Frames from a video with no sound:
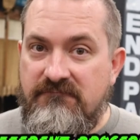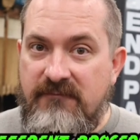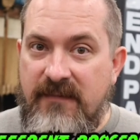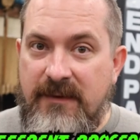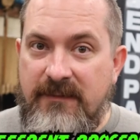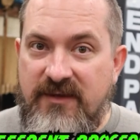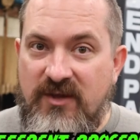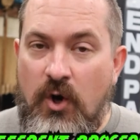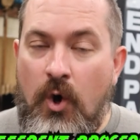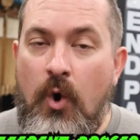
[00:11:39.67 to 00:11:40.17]

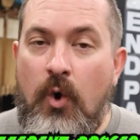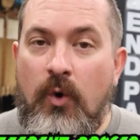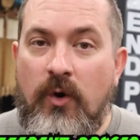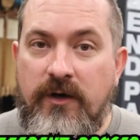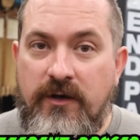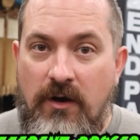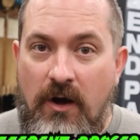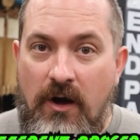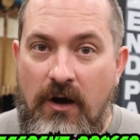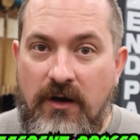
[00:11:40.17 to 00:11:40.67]
maybe the
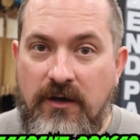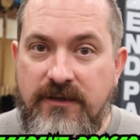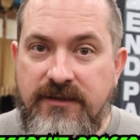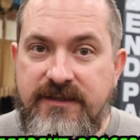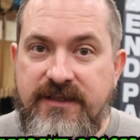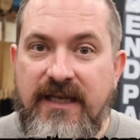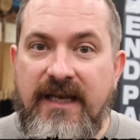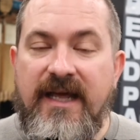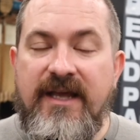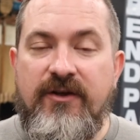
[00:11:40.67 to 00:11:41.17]
horn
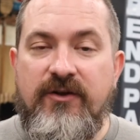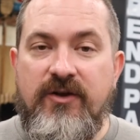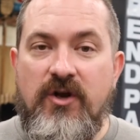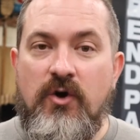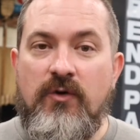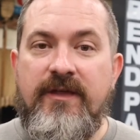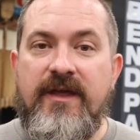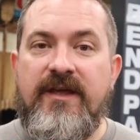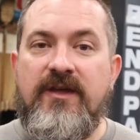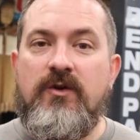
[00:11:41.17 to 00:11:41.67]
honks to let you
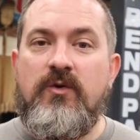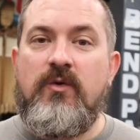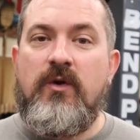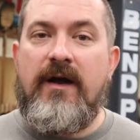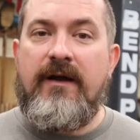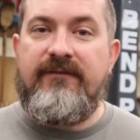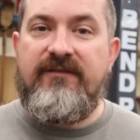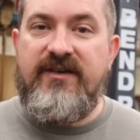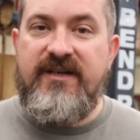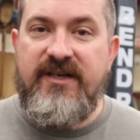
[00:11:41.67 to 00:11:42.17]
know that you
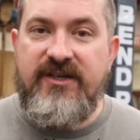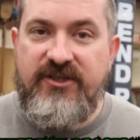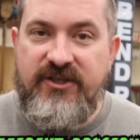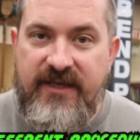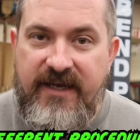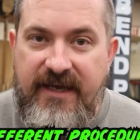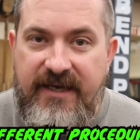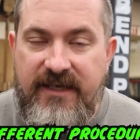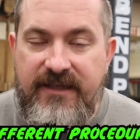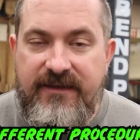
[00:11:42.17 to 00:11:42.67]
have
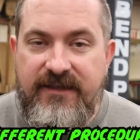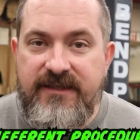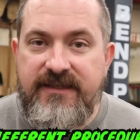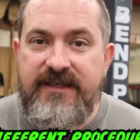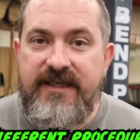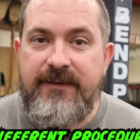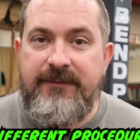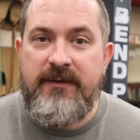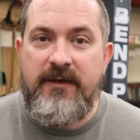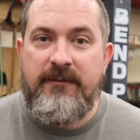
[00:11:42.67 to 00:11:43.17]
initiated this
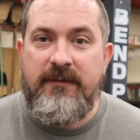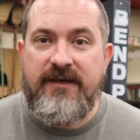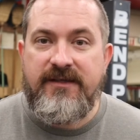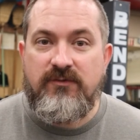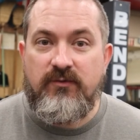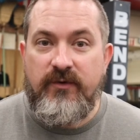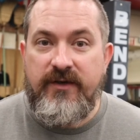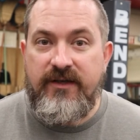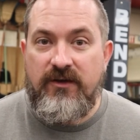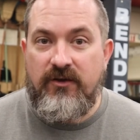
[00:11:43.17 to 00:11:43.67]

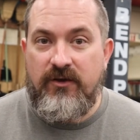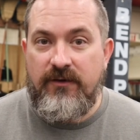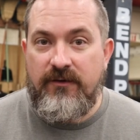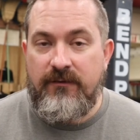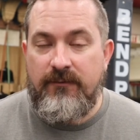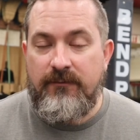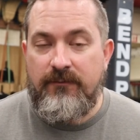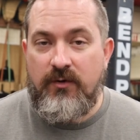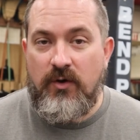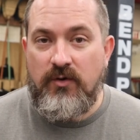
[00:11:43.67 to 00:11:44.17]
TPMS
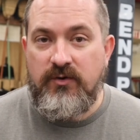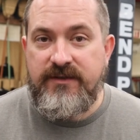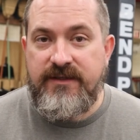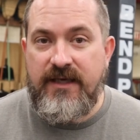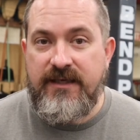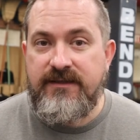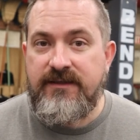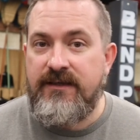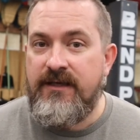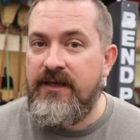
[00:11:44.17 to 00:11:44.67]
relearn
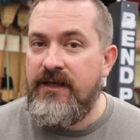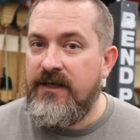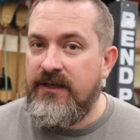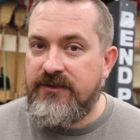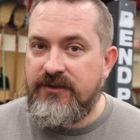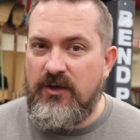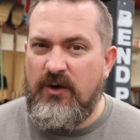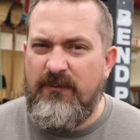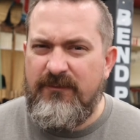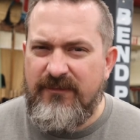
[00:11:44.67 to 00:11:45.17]
process.
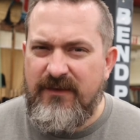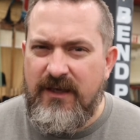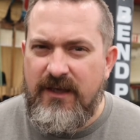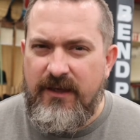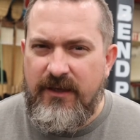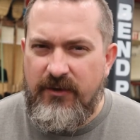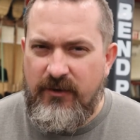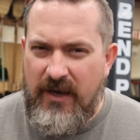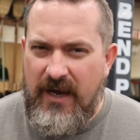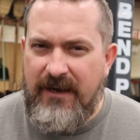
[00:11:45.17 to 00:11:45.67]
So
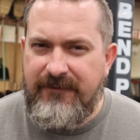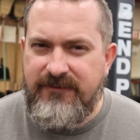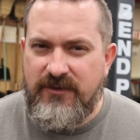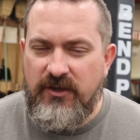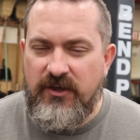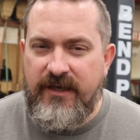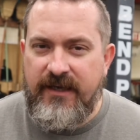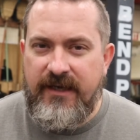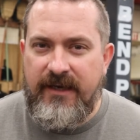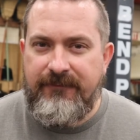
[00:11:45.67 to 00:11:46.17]
you have
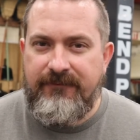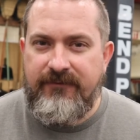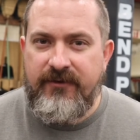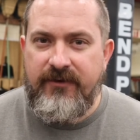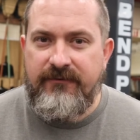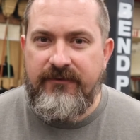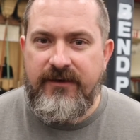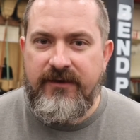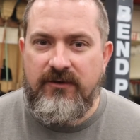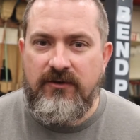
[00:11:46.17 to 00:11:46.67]
to look it up for
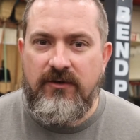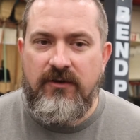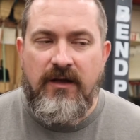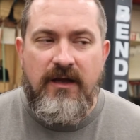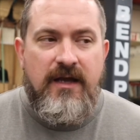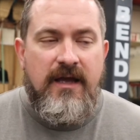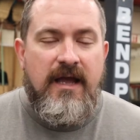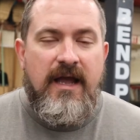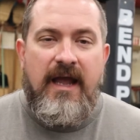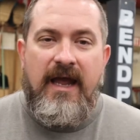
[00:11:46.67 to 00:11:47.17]
your vehicle.
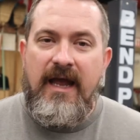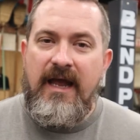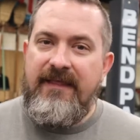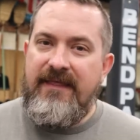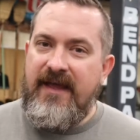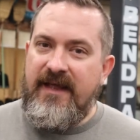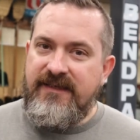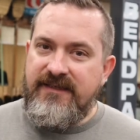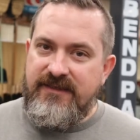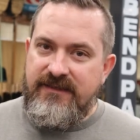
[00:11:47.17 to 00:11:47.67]

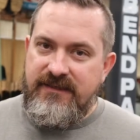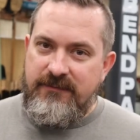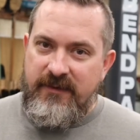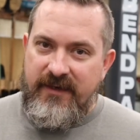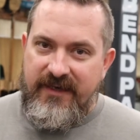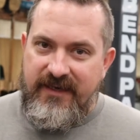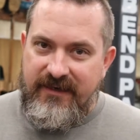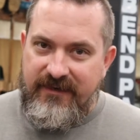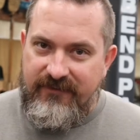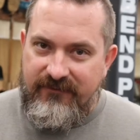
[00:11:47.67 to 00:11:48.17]
And then to
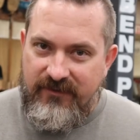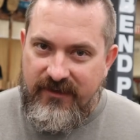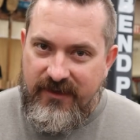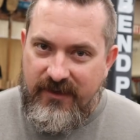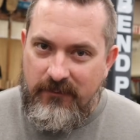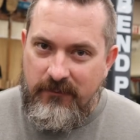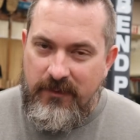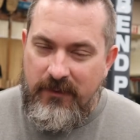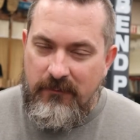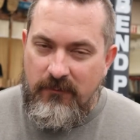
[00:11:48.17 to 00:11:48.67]
make it a
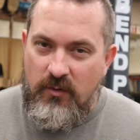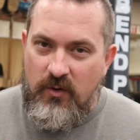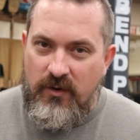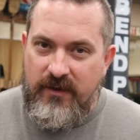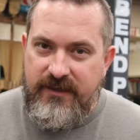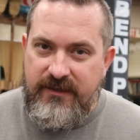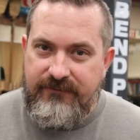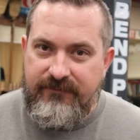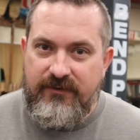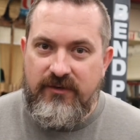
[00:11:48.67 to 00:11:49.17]
little bit
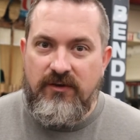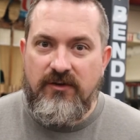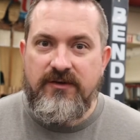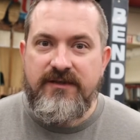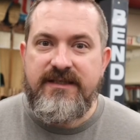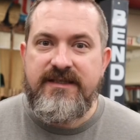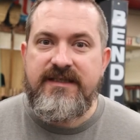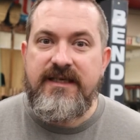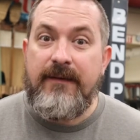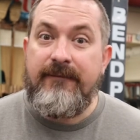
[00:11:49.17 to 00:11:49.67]
more
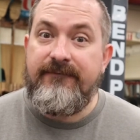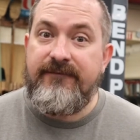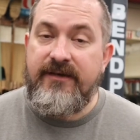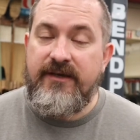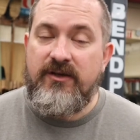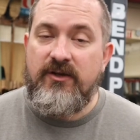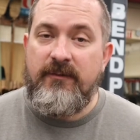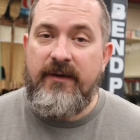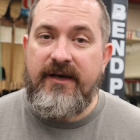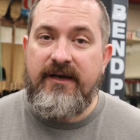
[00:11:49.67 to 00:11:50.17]
difficult, some
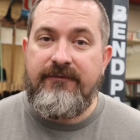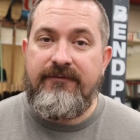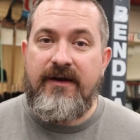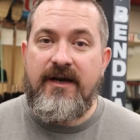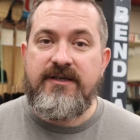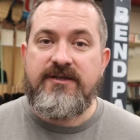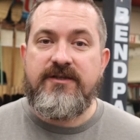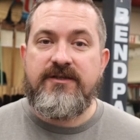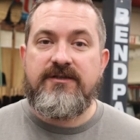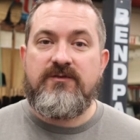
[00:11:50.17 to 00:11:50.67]
vehicle
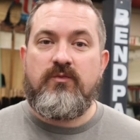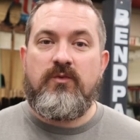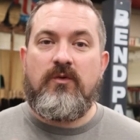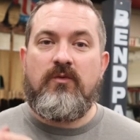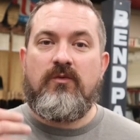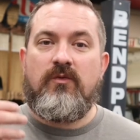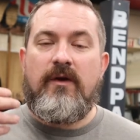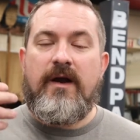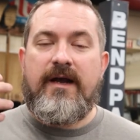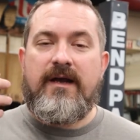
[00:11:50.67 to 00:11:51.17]
manufacturers
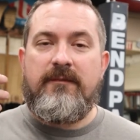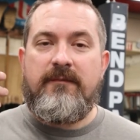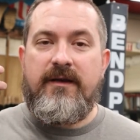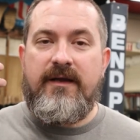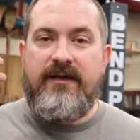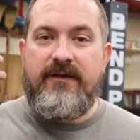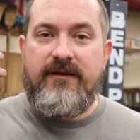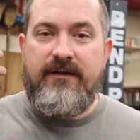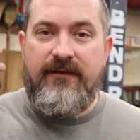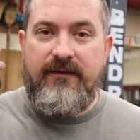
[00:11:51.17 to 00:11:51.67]
will
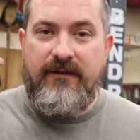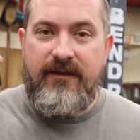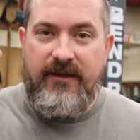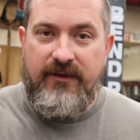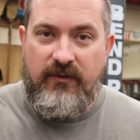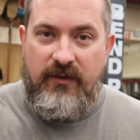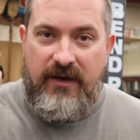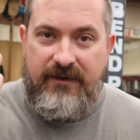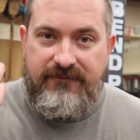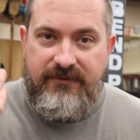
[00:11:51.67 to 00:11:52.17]
recommend that
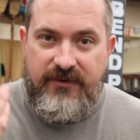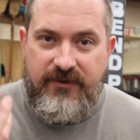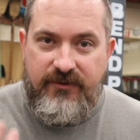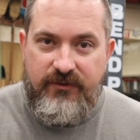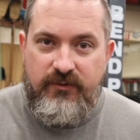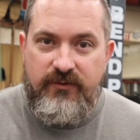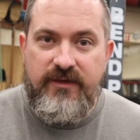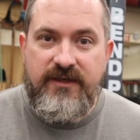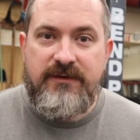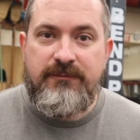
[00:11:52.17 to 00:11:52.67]
you have to
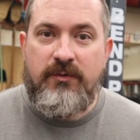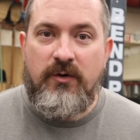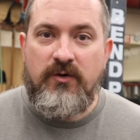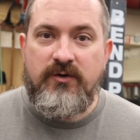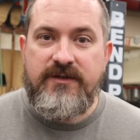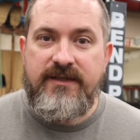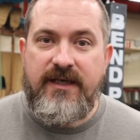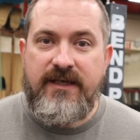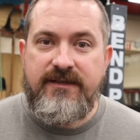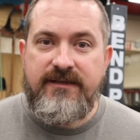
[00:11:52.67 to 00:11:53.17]
do this
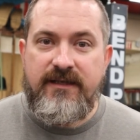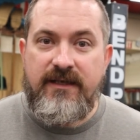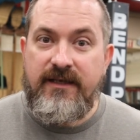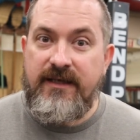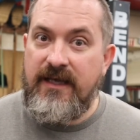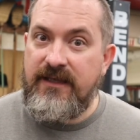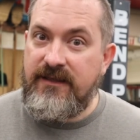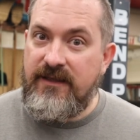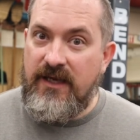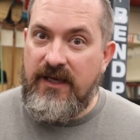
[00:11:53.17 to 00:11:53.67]
process,
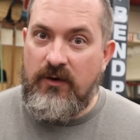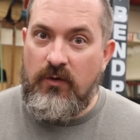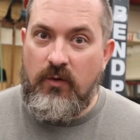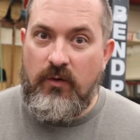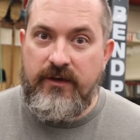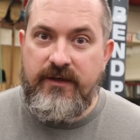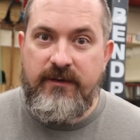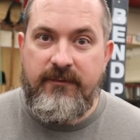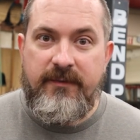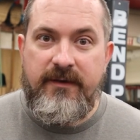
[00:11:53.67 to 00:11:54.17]
get that
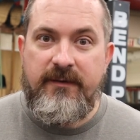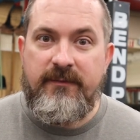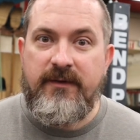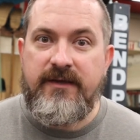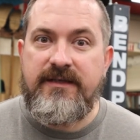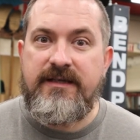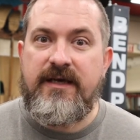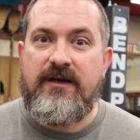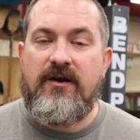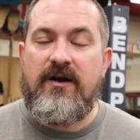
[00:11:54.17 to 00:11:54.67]
horn to beep,
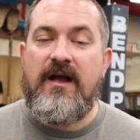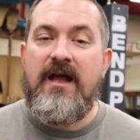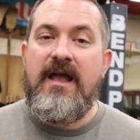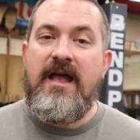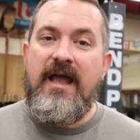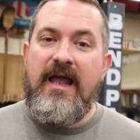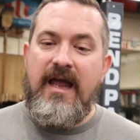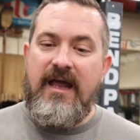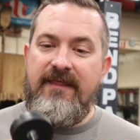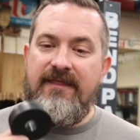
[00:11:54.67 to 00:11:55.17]
etc.,
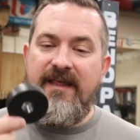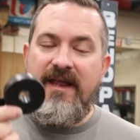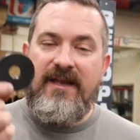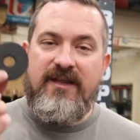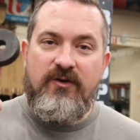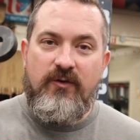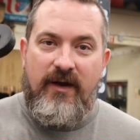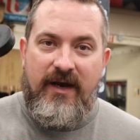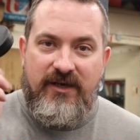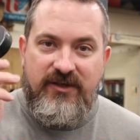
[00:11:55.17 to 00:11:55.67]
and
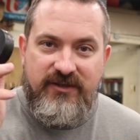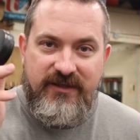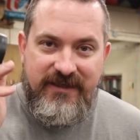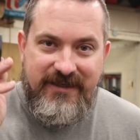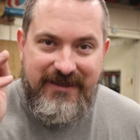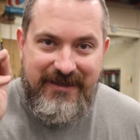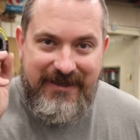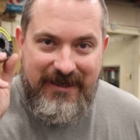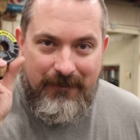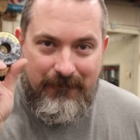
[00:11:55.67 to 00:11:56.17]
then you
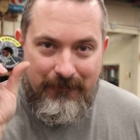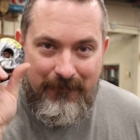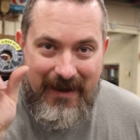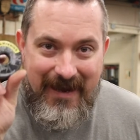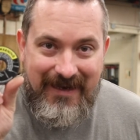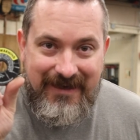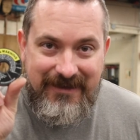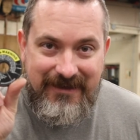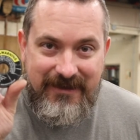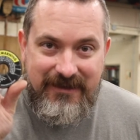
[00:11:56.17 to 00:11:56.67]
actually need a
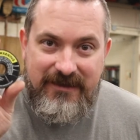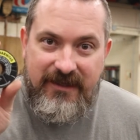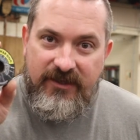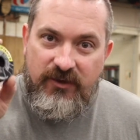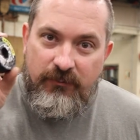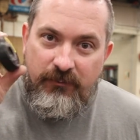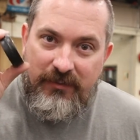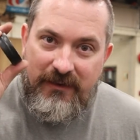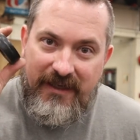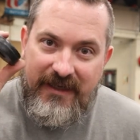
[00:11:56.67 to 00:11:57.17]
magnet that
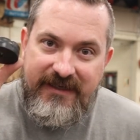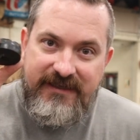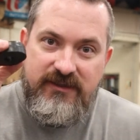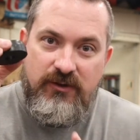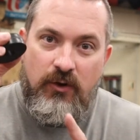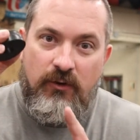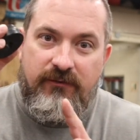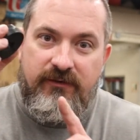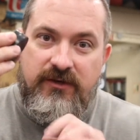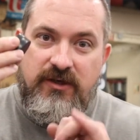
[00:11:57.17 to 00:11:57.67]
you
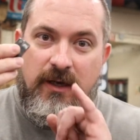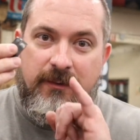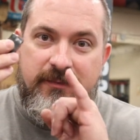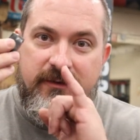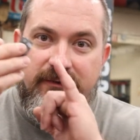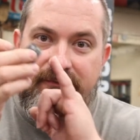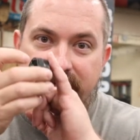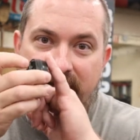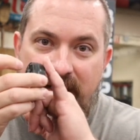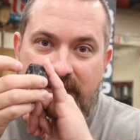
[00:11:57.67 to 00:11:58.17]
place over top
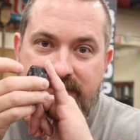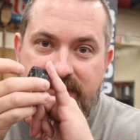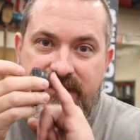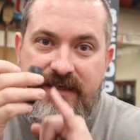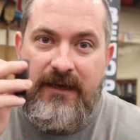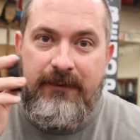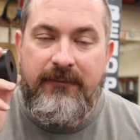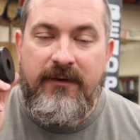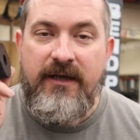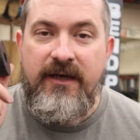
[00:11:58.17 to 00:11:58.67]
of the valve
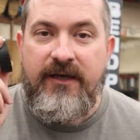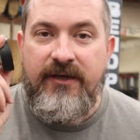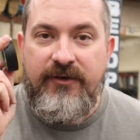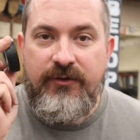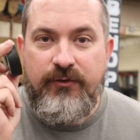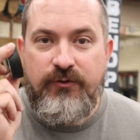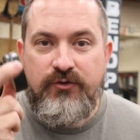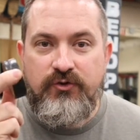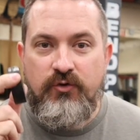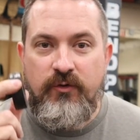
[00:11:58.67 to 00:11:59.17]
stem
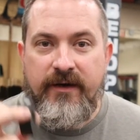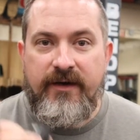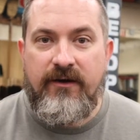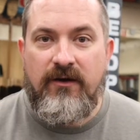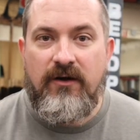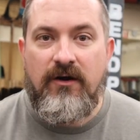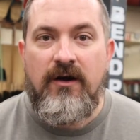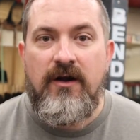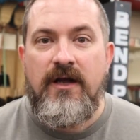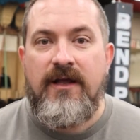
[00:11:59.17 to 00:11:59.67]
to
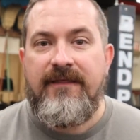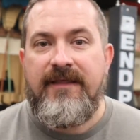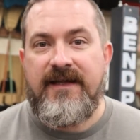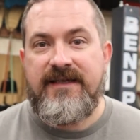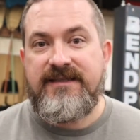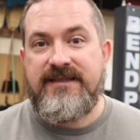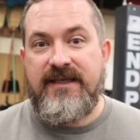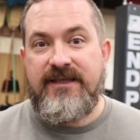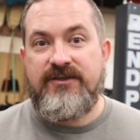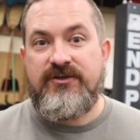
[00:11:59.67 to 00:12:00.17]
trigger
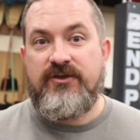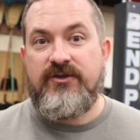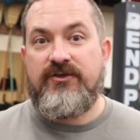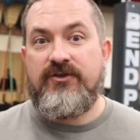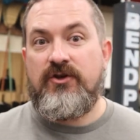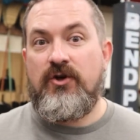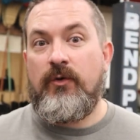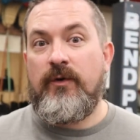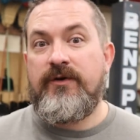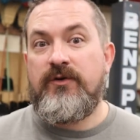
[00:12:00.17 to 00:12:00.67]
that sensor
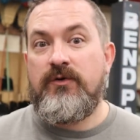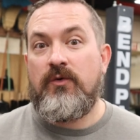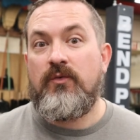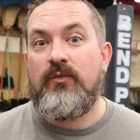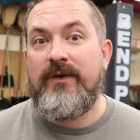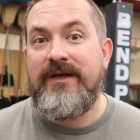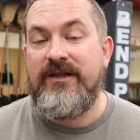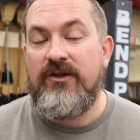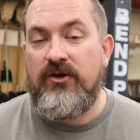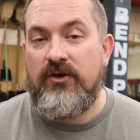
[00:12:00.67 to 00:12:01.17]
to go a
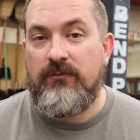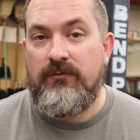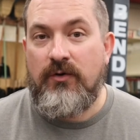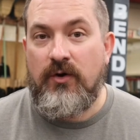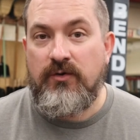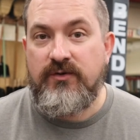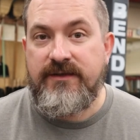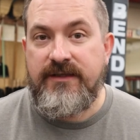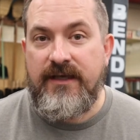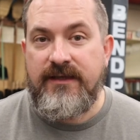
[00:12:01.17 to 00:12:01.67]
relearn
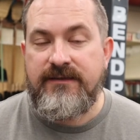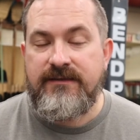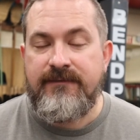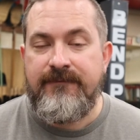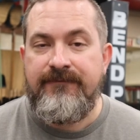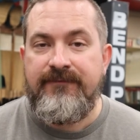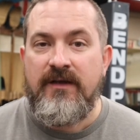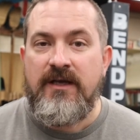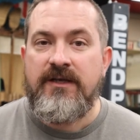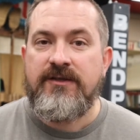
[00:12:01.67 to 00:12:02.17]
process.
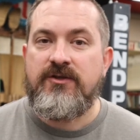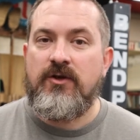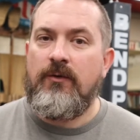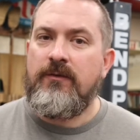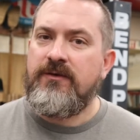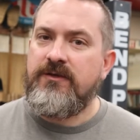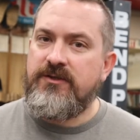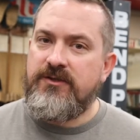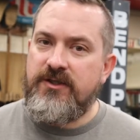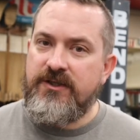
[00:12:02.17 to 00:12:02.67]
So
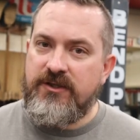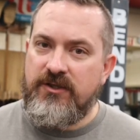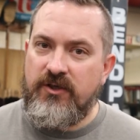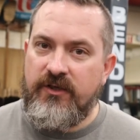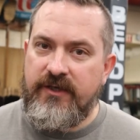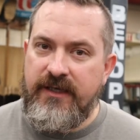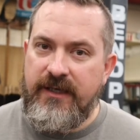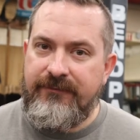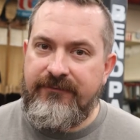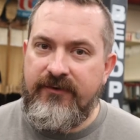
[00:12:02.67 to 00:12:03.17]
just
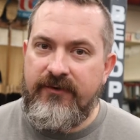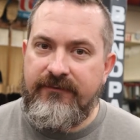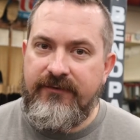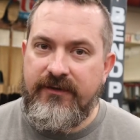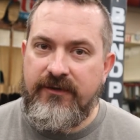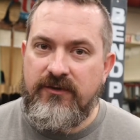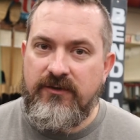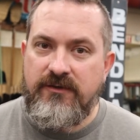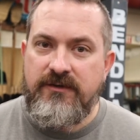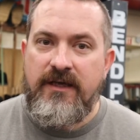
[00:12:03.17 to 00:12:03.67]
look it up for your
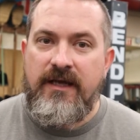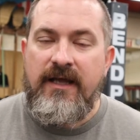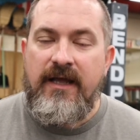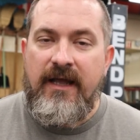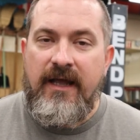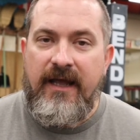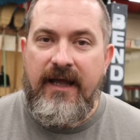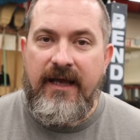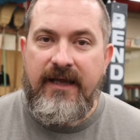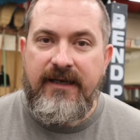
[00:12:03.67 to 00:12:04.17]
vehicle
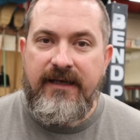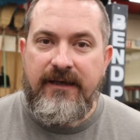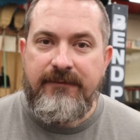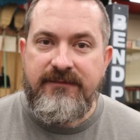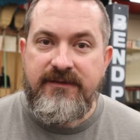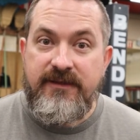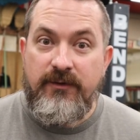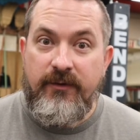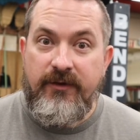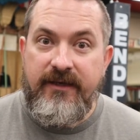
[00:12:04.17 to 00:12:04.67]
and
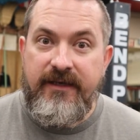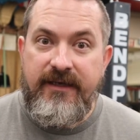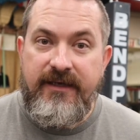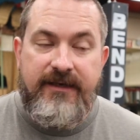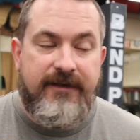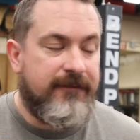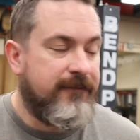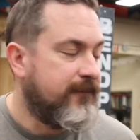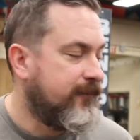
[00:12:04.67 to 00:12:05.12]
see what you need.